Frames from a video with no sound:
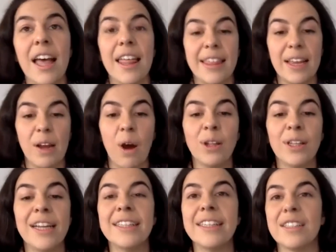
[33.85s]
The
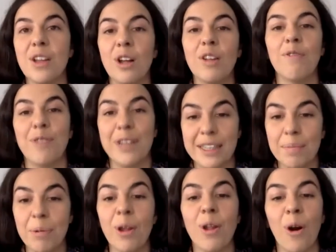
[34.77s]
audience is not
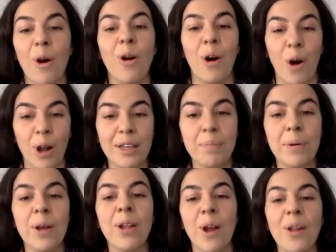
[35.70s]
visible or
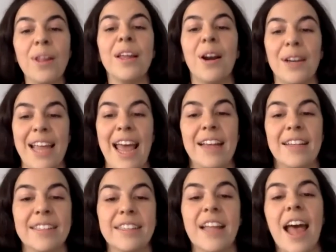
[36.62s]
audible, only our
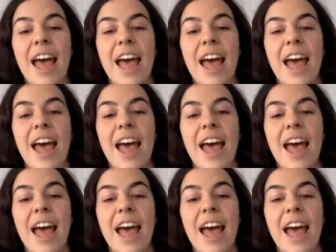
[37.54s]
guests.